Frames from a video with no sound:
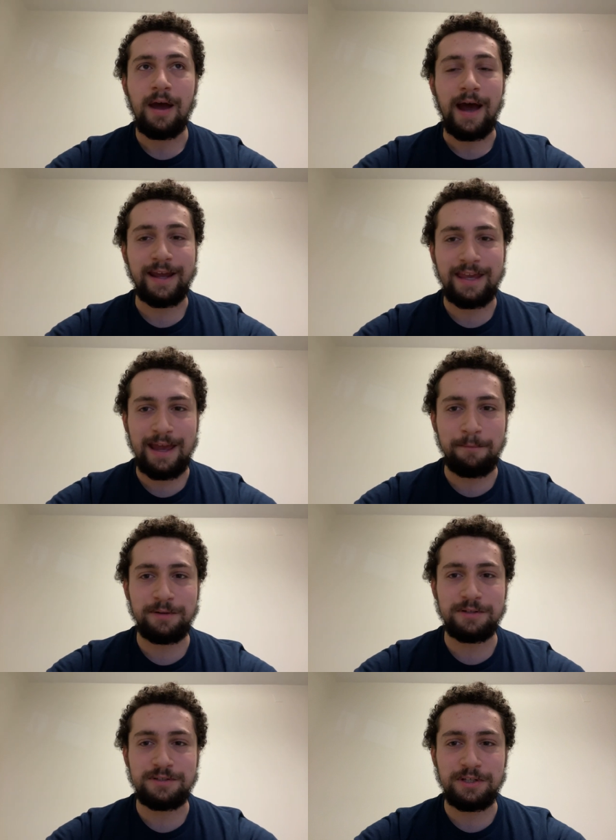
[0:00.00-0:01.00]
I can't
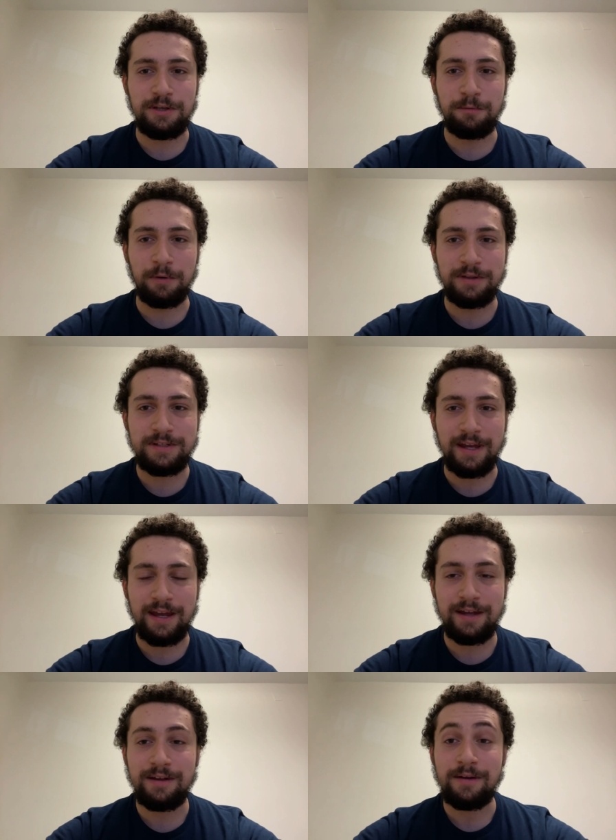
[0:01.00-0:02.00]
wait to see you one
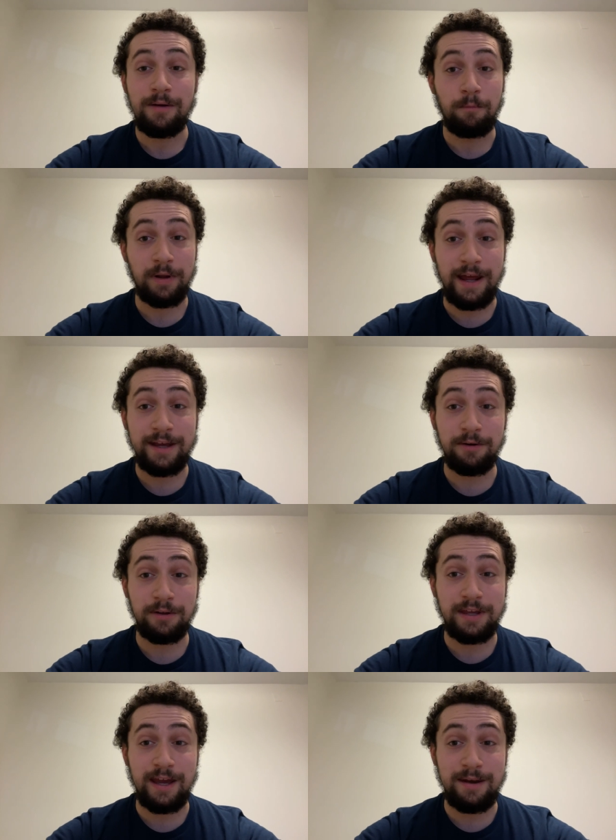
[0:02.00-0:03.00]
day when I go
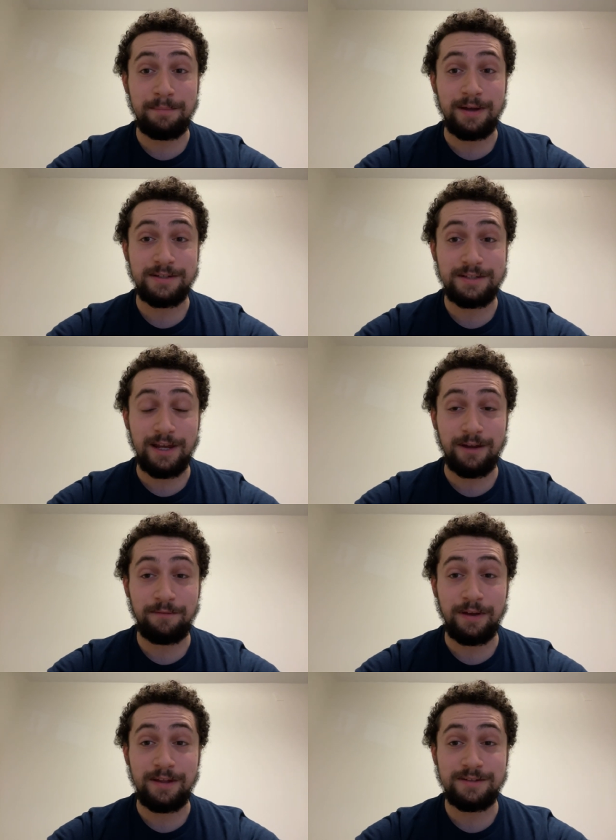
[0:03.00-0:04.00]
to Canton
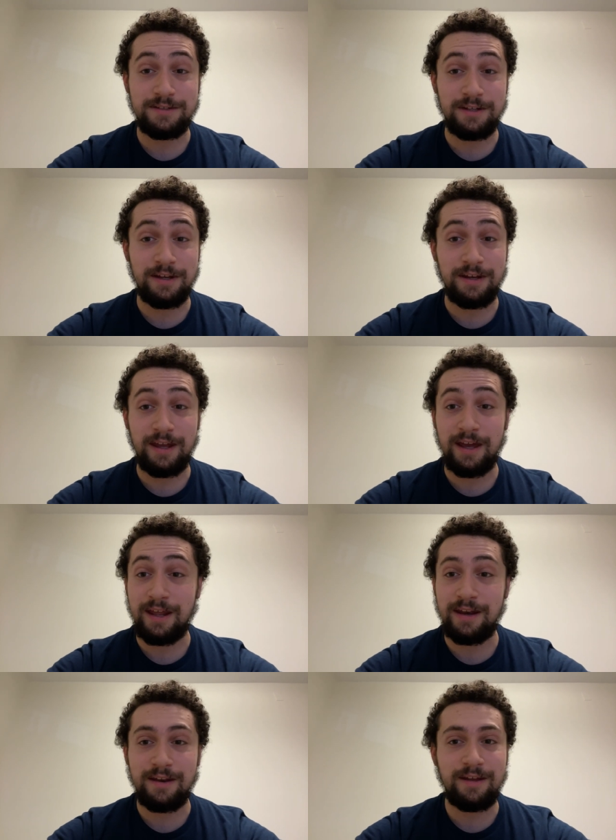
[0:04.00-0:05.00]
myself and see it.
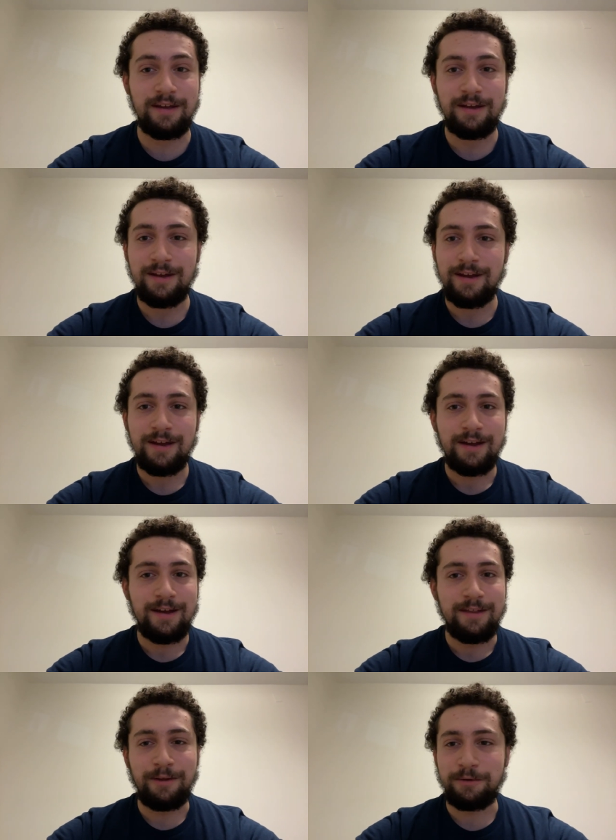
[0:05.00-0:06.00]
And
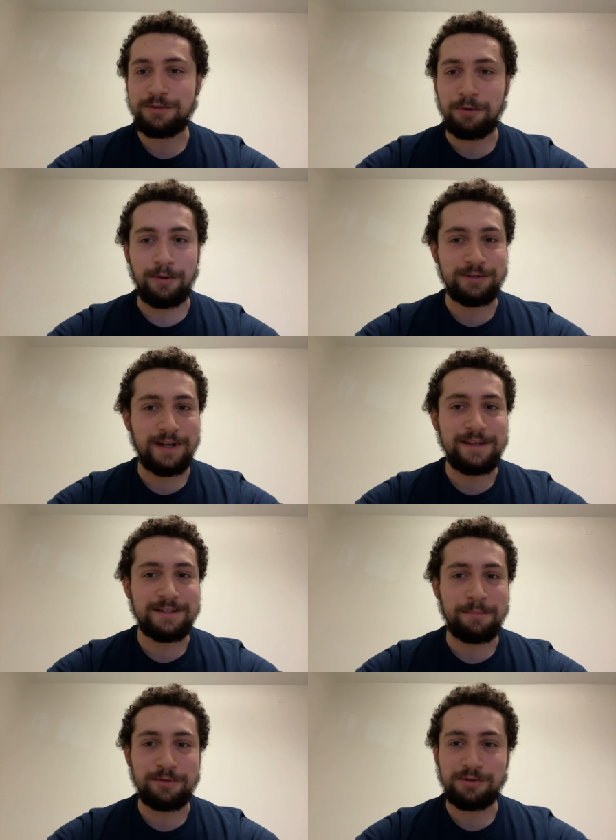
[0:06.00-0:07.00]
those Coors Lights
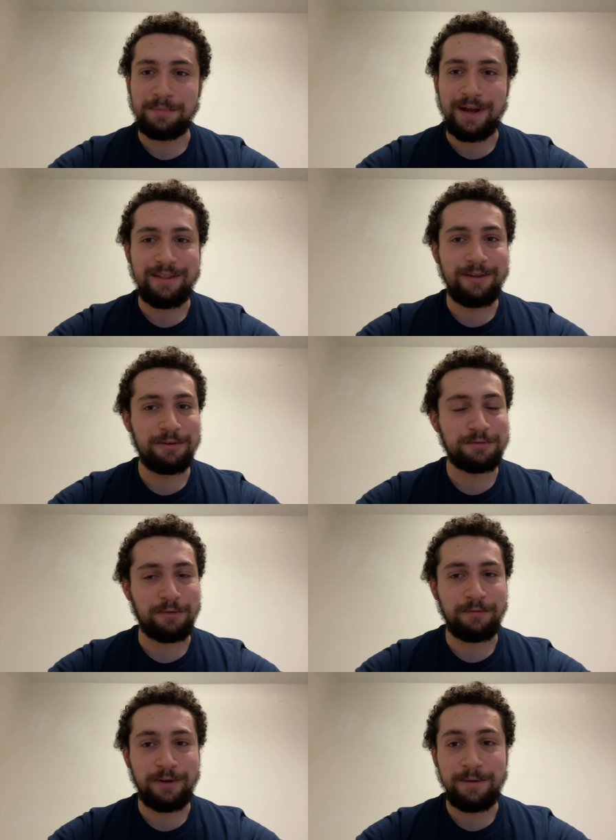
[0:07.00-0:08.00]
commercial, man, those
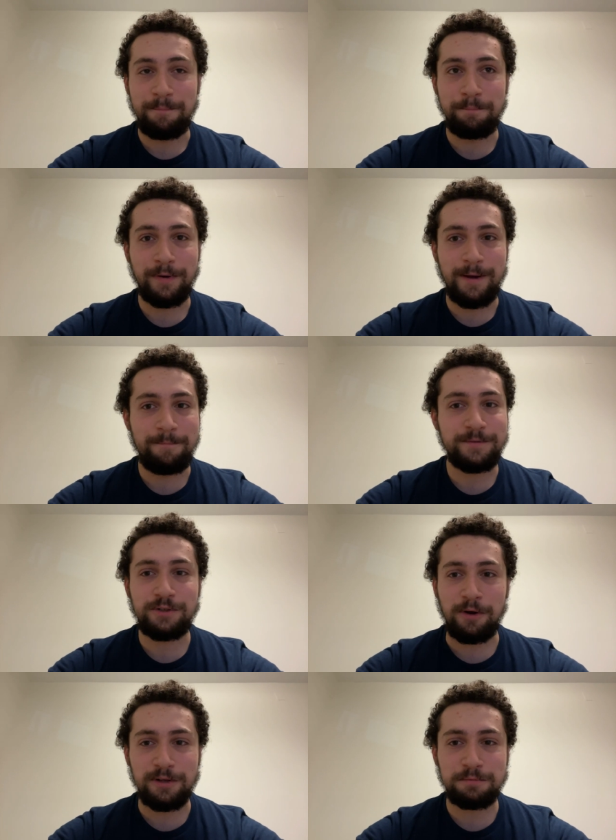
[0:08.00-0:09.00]
were fun. But
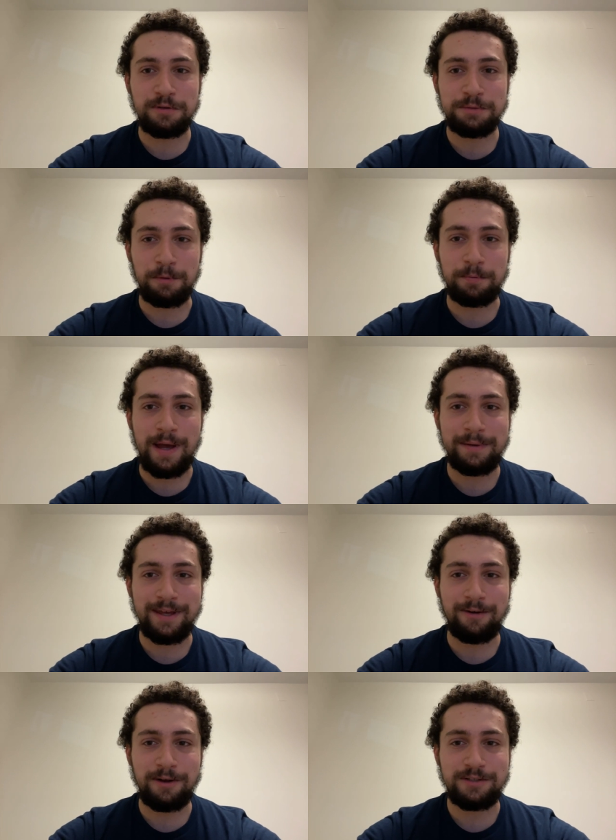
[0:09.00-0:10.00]
Charles Woodson will probably
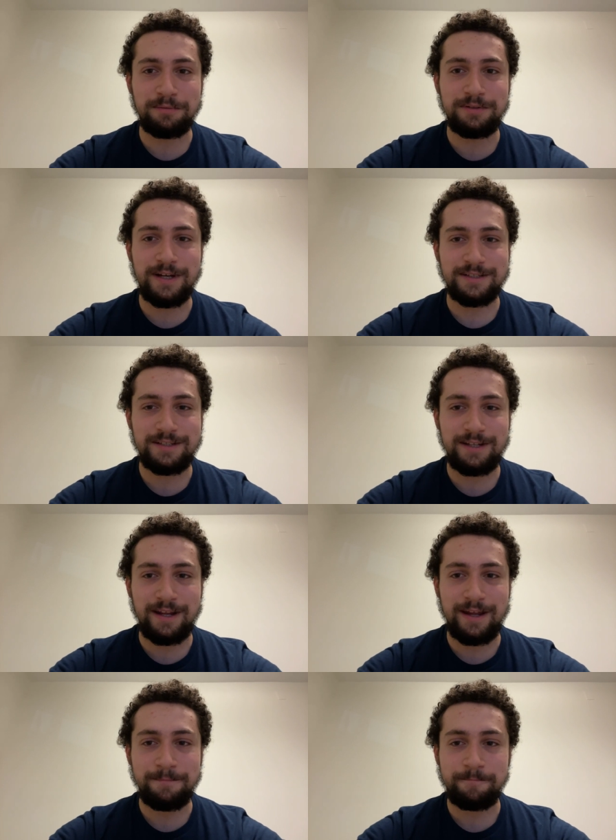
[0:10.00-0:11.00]
get also inducted
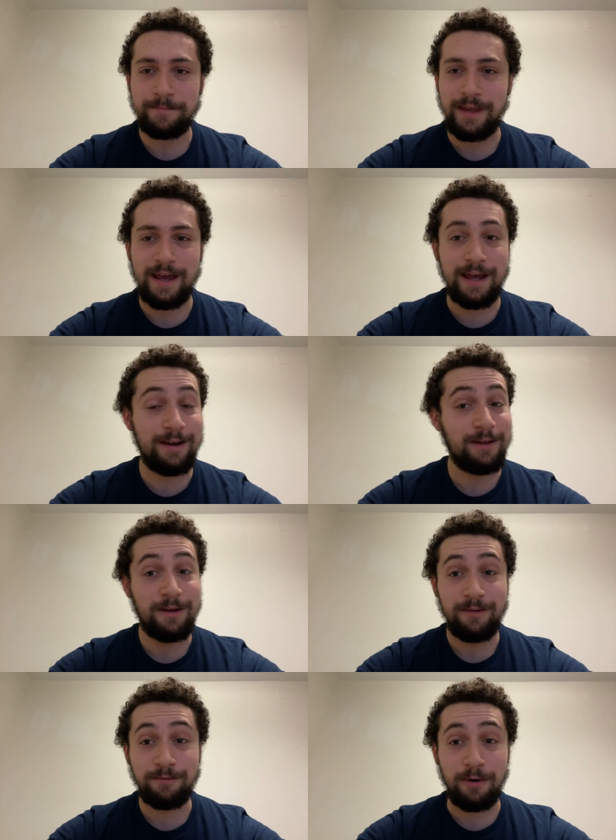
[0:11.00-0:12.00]
today. And
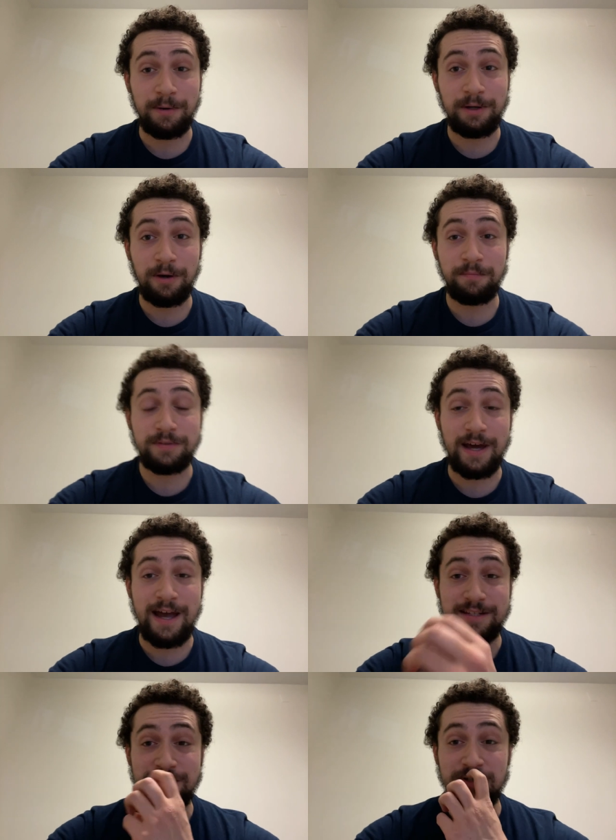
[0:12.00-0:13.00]
for all we know,
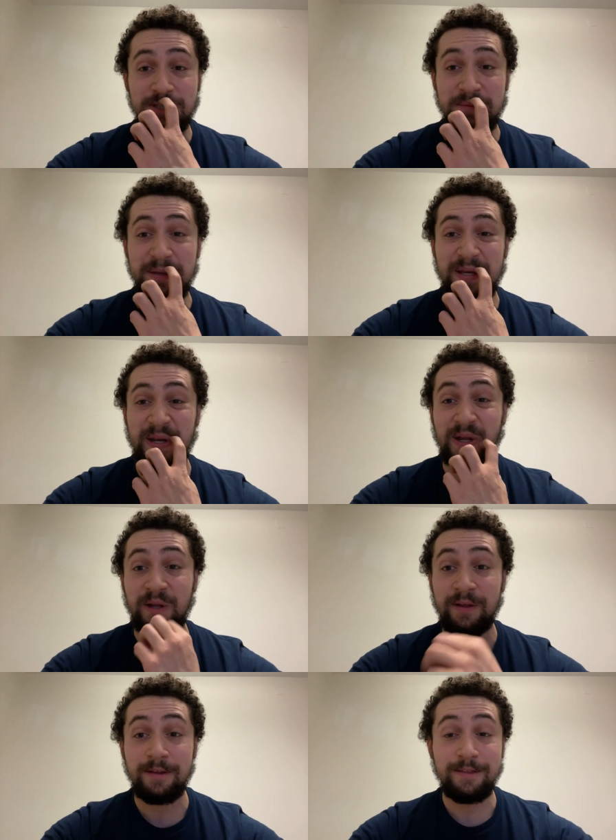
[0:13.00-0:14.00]
guys, it's just the
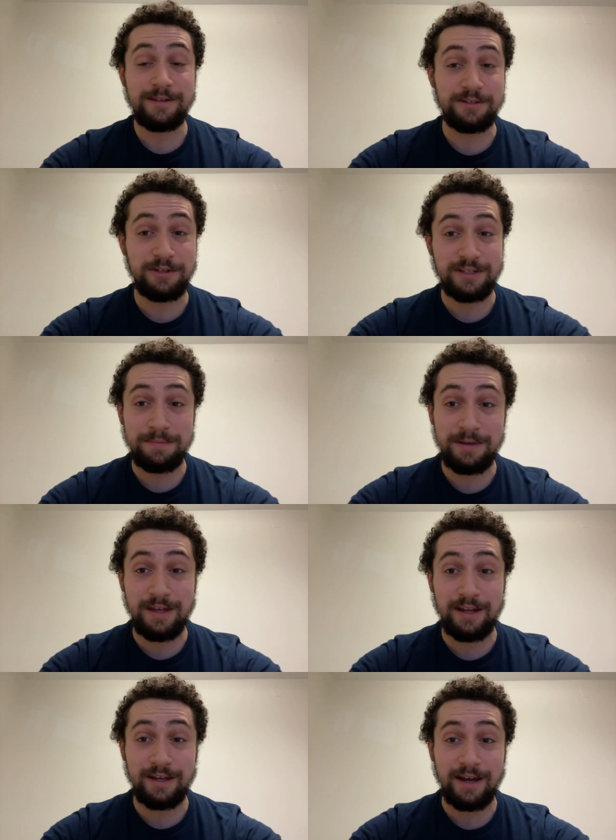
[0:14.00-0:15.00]
beginning. This is just the
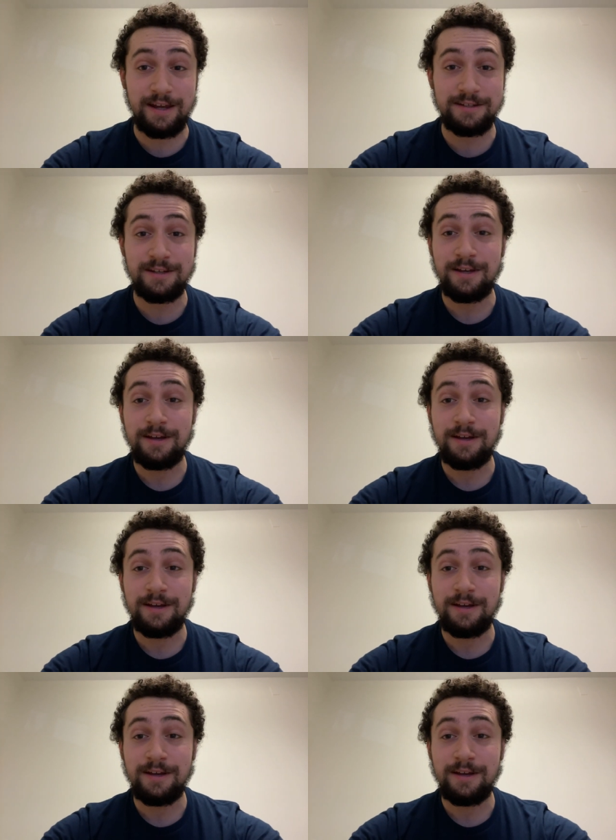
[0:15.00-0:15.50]
beginning, guys.